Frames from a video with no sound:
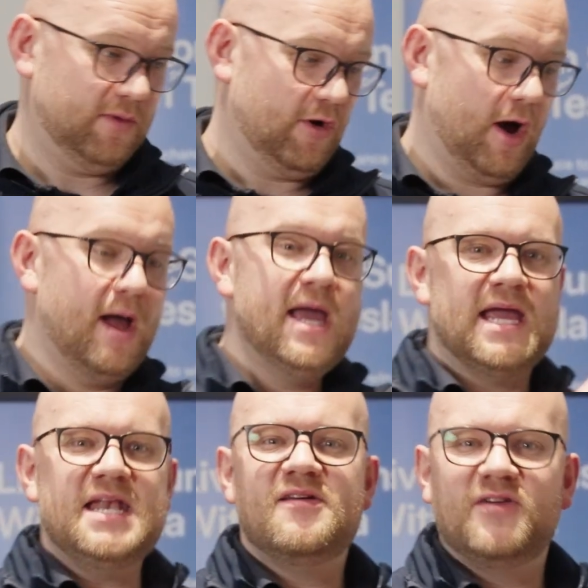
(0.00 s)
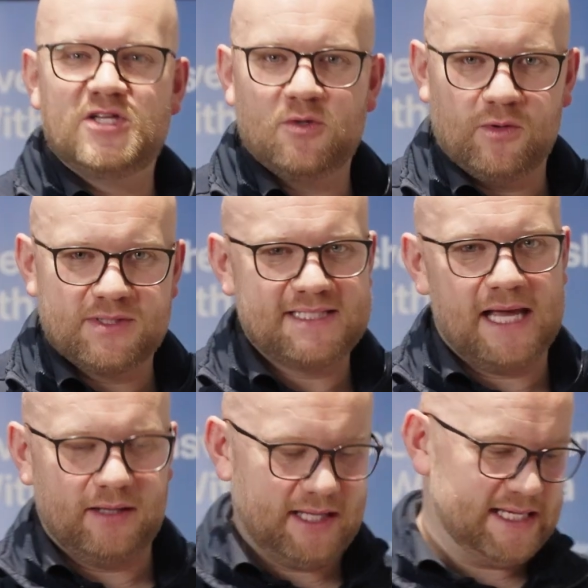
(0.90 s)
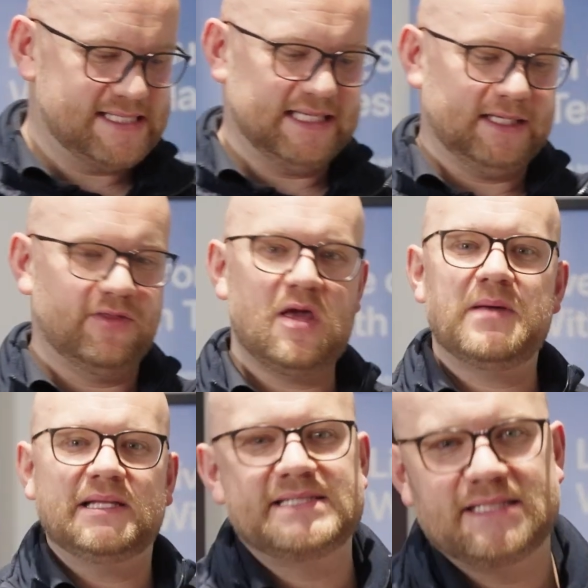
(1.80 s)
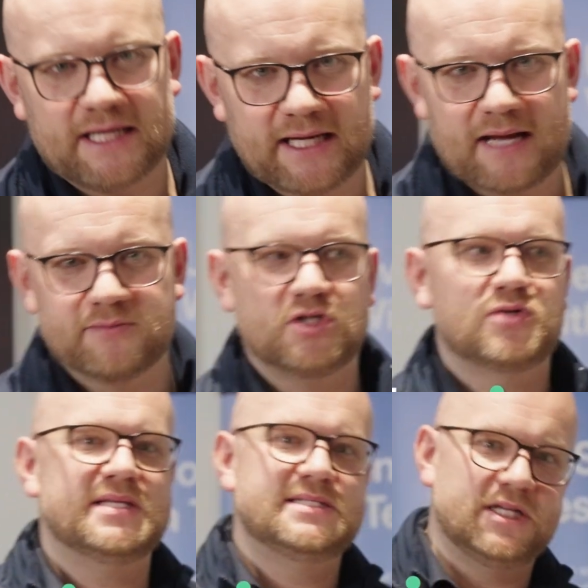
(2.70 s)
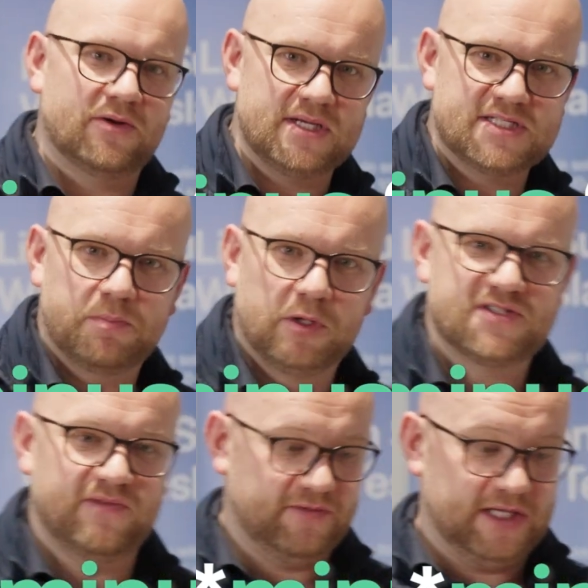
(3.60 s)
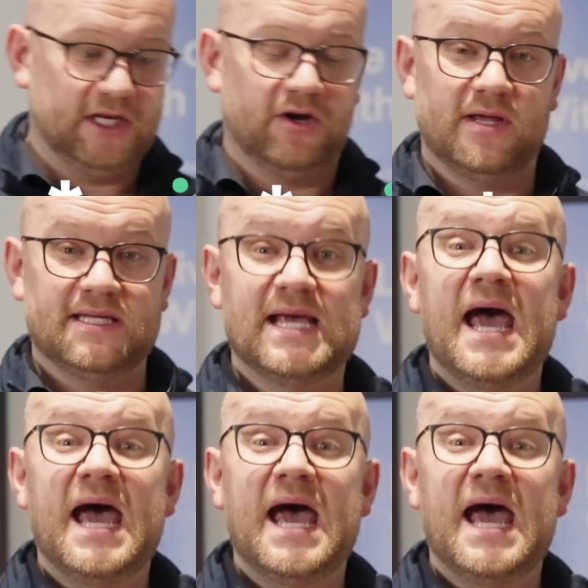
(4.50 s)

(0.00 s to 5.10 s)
We've got individual cell heating, the ability to get down to 20 degrees to plus 50 degrees,